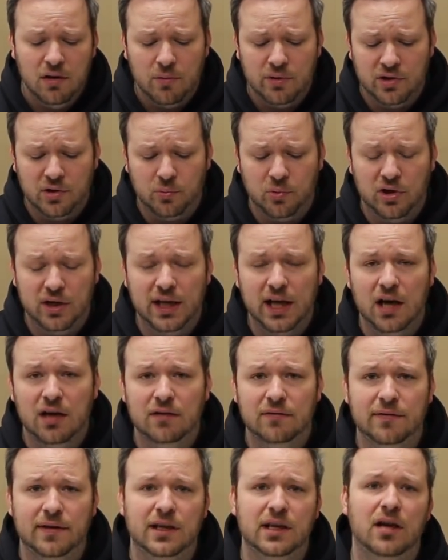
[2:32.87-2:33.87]
When you're putting
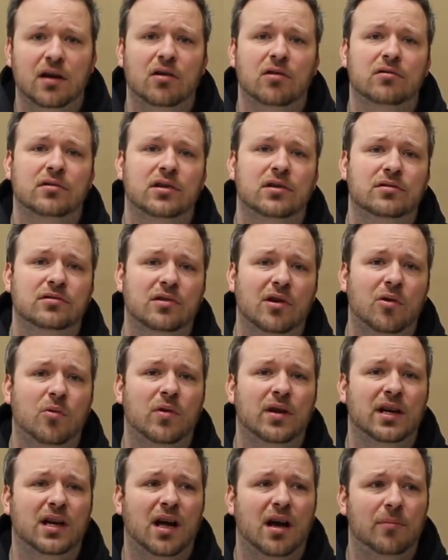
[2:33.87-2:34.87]
out a video, you don't
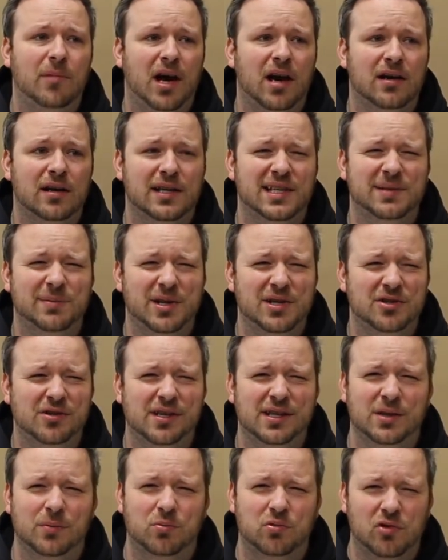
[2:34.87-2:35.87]
want to come out,
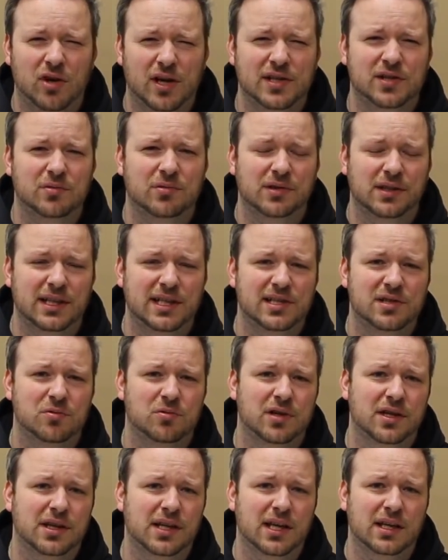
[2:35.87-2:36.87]
especially in the press release
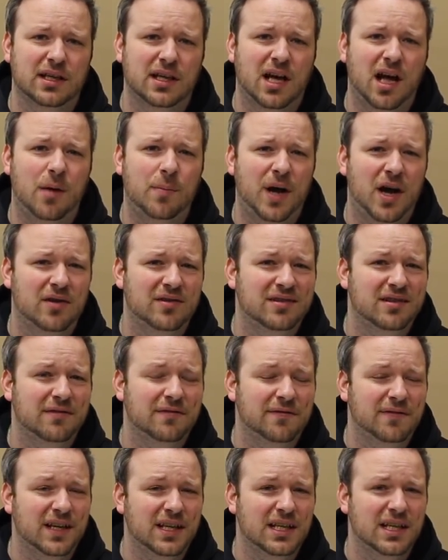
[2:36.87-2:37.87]
sort of thing, to come out
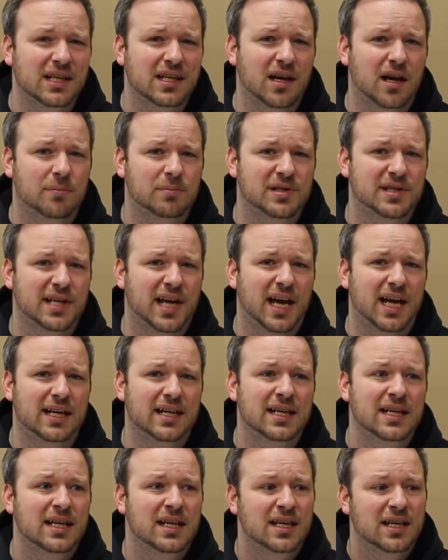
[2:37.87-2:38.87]
defeated,
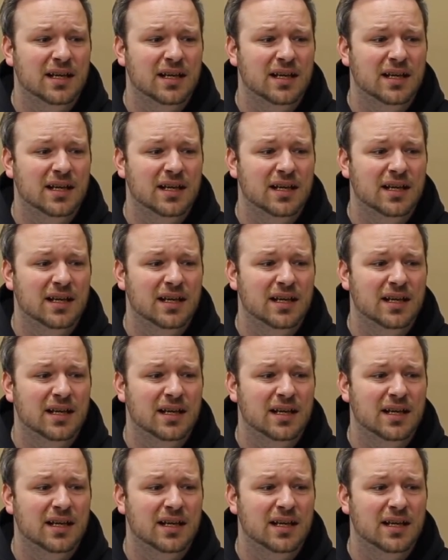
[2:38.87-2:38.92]
upset,